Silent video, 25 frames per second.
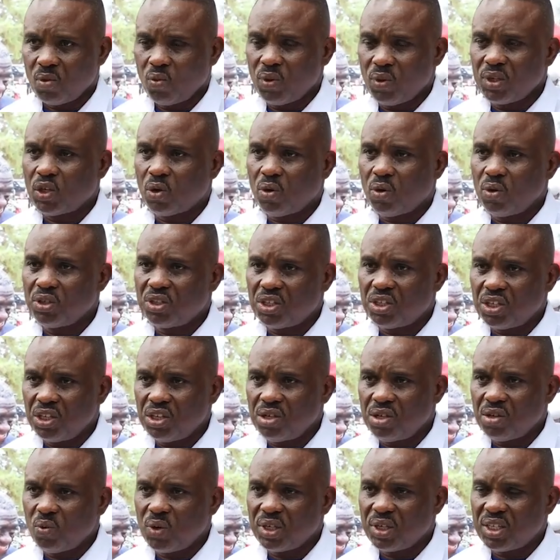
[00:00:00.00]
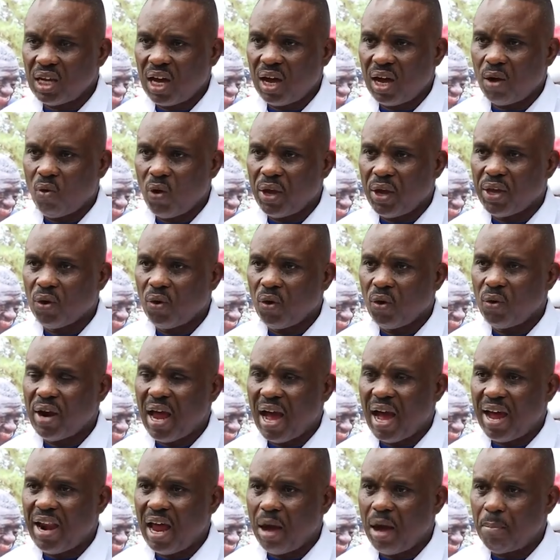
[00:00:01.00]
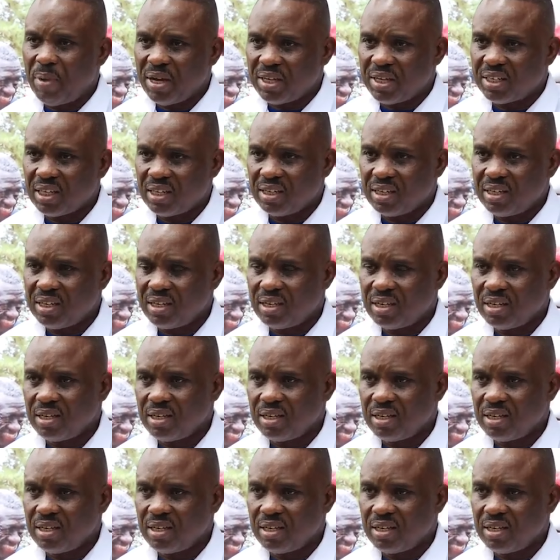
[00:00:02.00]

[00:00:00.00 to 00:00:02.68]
which are going on unabated.